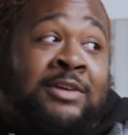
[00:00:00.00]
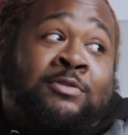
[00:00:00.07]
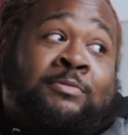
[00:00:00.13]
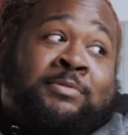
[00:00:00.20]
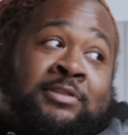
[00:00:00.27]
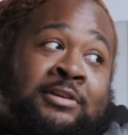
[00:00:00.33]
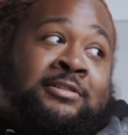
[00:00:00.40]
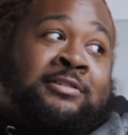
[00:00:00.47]
he
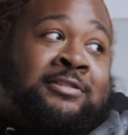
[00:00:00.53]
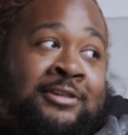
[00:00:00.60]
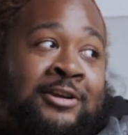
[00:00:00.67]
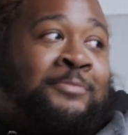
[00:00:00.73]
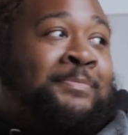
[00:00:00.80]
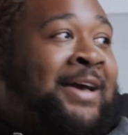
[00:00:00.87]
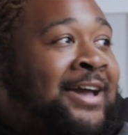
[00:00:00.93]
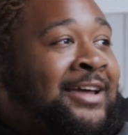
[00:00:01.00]
would, you
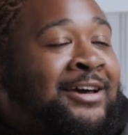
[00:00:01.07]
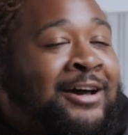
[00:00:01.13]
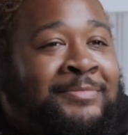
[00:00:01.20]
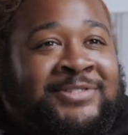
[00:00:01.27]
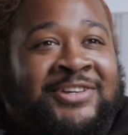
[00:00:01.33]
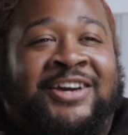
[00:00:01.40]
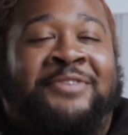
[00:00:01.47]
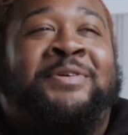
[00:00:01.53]
know, back it
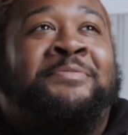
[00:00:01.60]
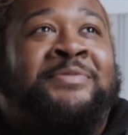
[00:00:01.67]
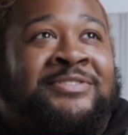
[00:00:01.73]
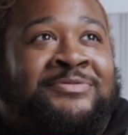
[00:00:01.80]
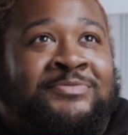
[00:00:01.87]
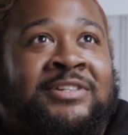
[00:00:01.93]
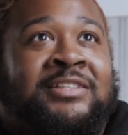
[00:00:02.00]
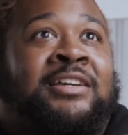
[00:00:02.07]
up. So it
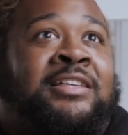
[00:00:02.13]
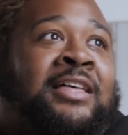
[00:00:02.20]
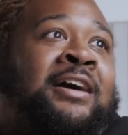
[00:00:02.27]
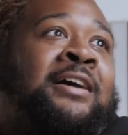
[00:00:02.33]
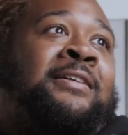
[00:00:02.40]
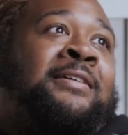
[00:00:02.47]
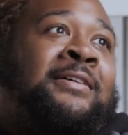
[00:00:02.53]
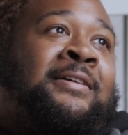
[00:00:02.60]
was really a
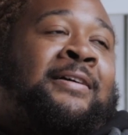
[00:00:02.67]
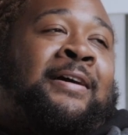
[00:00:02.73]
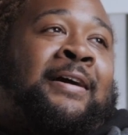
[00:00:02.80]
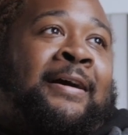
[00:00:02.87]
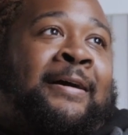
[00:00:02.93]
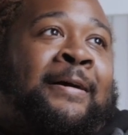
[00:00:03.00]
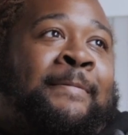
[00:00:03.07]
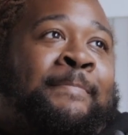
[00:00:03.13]
lot.
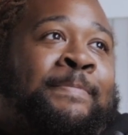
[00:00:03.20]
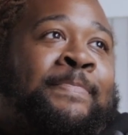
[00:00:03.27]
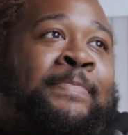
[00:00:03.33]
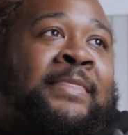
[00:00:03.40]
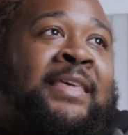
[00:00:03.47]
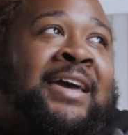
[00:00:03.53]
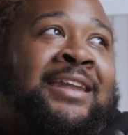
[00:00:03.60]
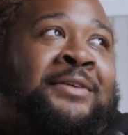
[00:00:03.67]
And
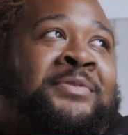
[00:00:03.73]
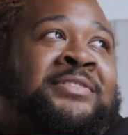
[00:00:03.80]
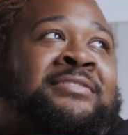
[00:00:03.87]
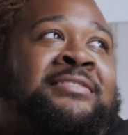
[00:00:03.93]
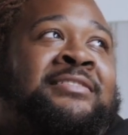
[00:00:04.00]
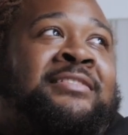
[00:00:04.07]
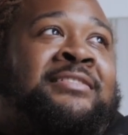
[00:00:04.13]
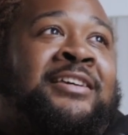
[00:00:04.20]

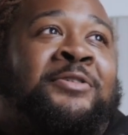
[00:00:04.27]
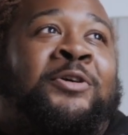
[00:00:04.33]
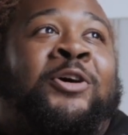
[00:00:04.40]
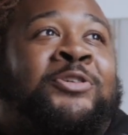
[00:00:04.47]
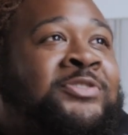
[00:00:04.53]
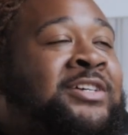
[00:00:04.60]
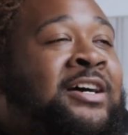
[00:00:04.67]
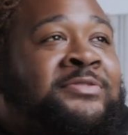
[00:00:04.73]
there were
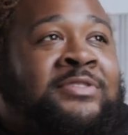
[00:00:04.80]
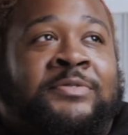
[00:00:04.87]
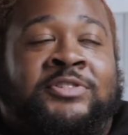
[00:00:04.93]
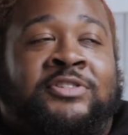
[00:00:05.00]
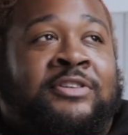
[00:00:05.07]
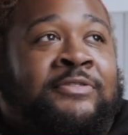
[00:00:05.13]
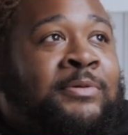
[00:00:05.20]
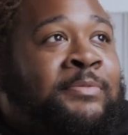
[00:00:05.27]
also times where I
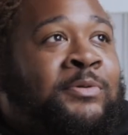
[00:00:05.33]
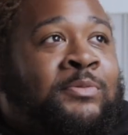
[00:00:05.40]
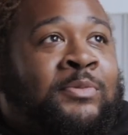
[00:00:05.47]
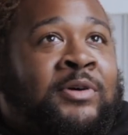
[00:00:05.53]
was shooting people